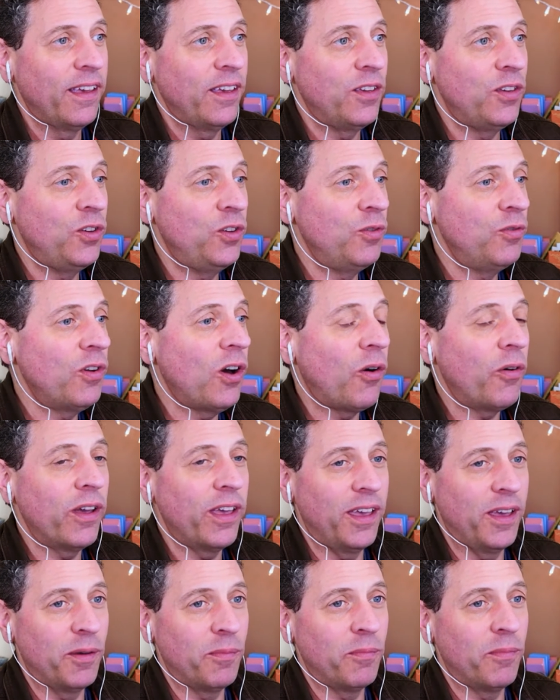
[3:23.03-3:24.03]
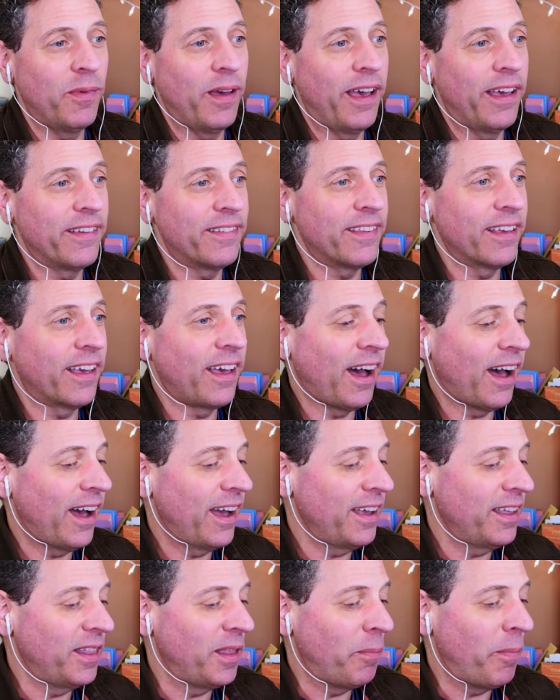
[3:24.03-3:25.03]
You know him as the guy
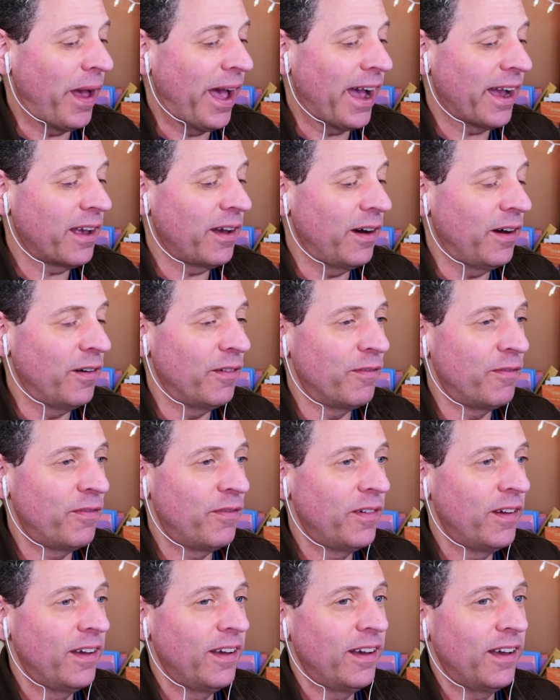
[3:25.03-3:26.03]
in the back of,